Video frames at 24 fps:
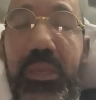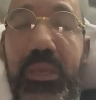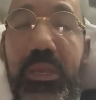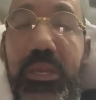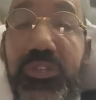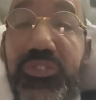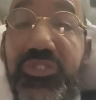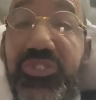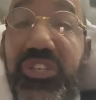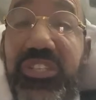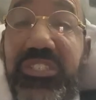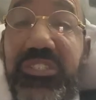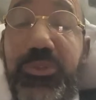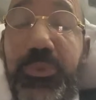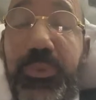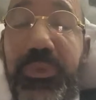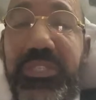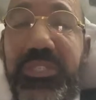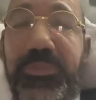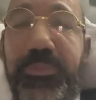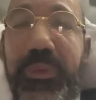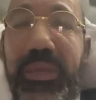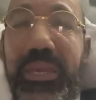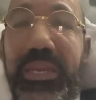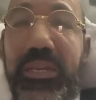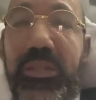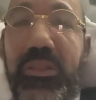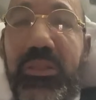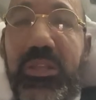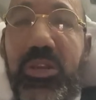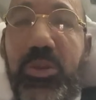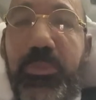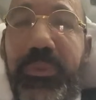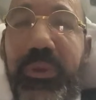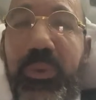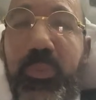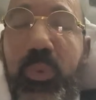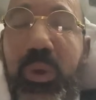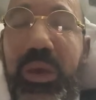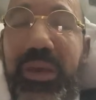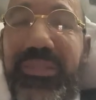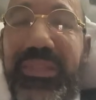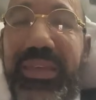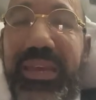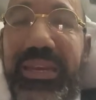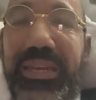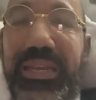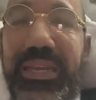Just to explain a little bit why
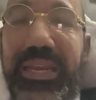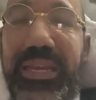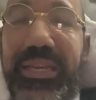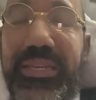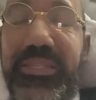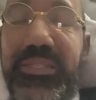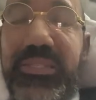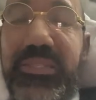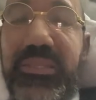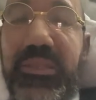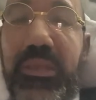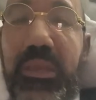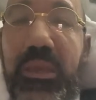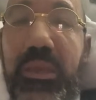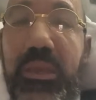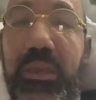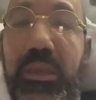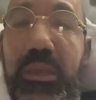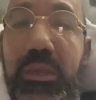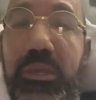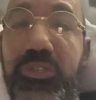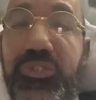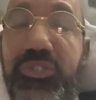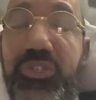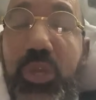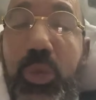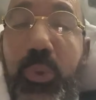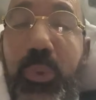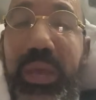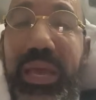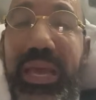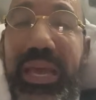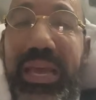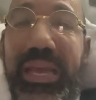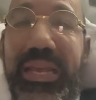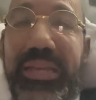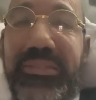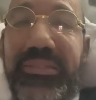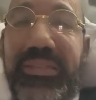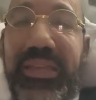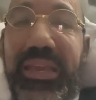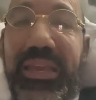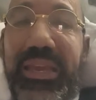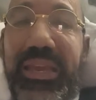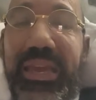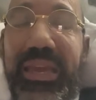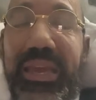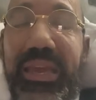that is, so as
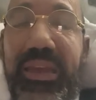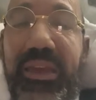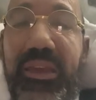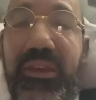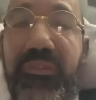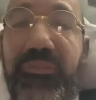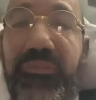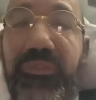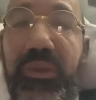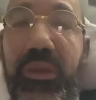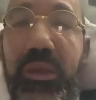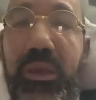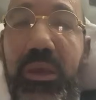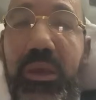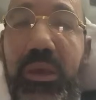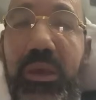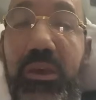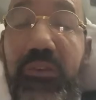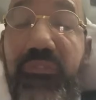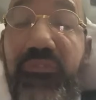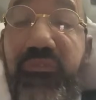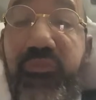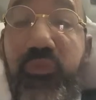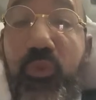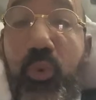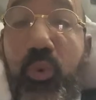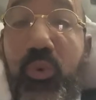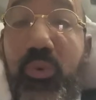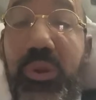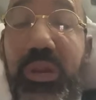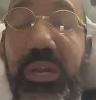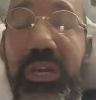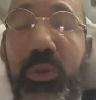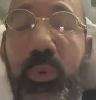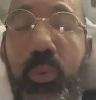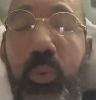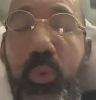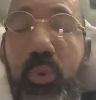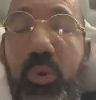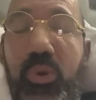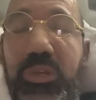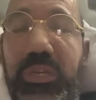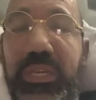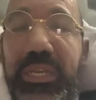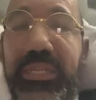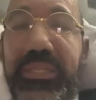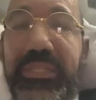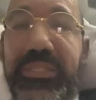I have foreign
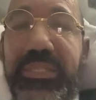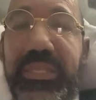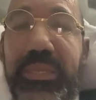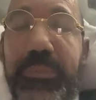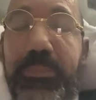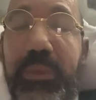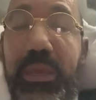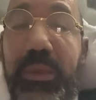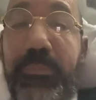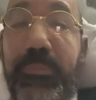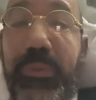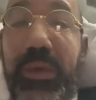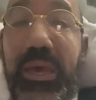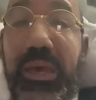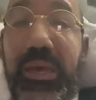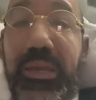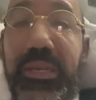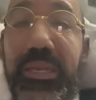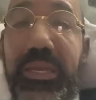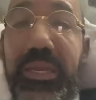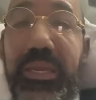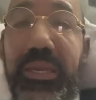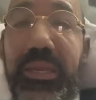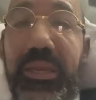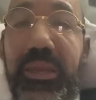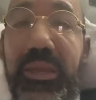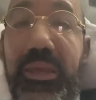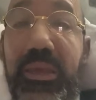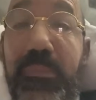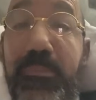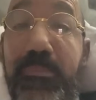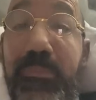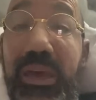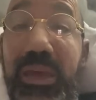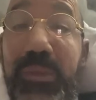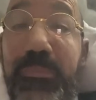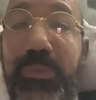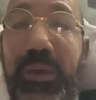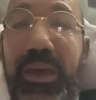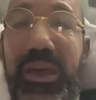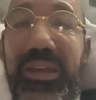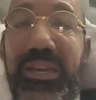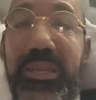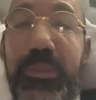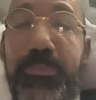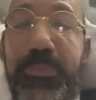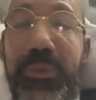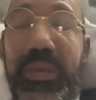organs in my body
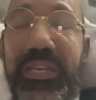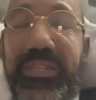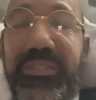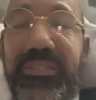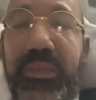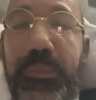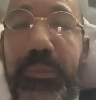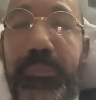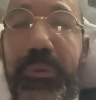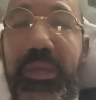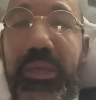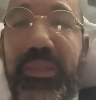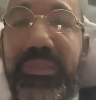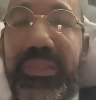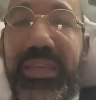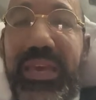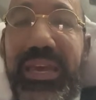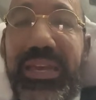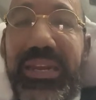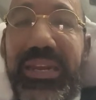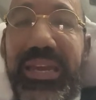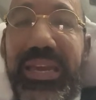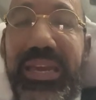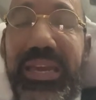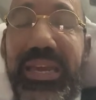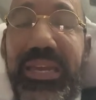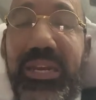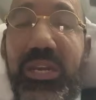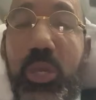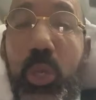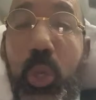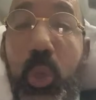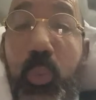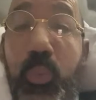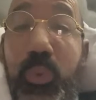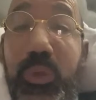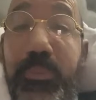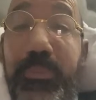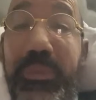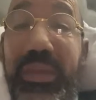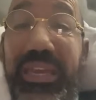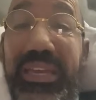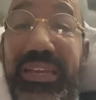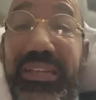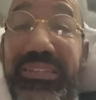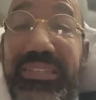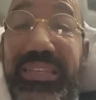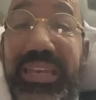picks up on that and will
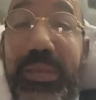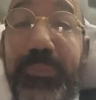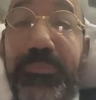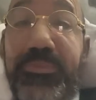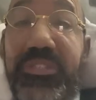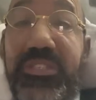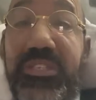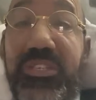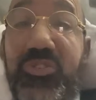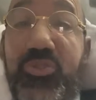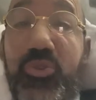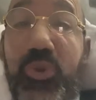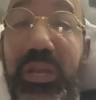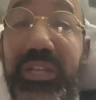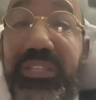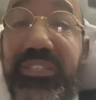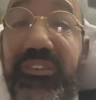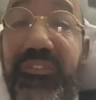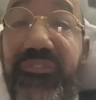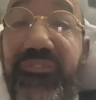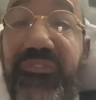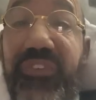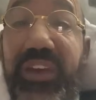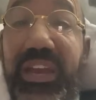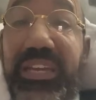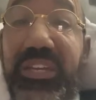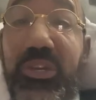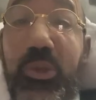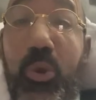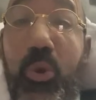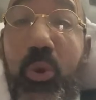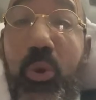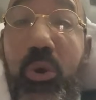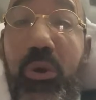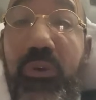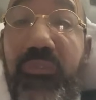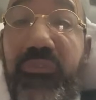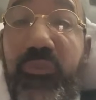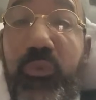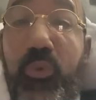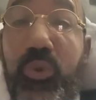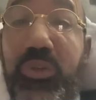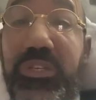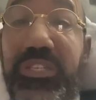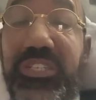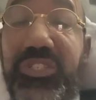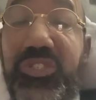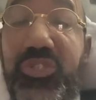make attempts to try to fight off
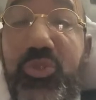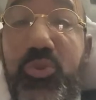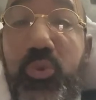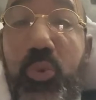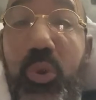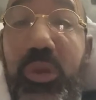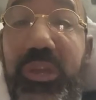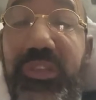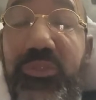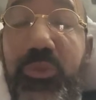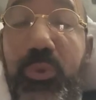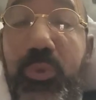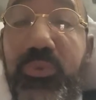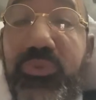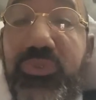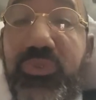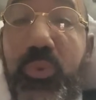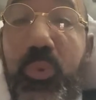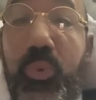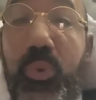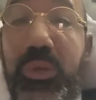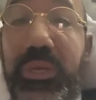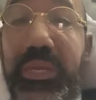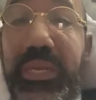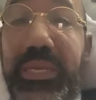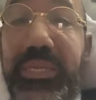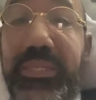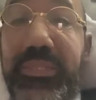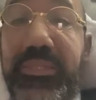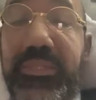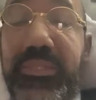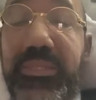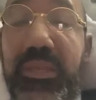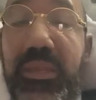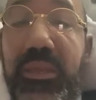or destroy those organs,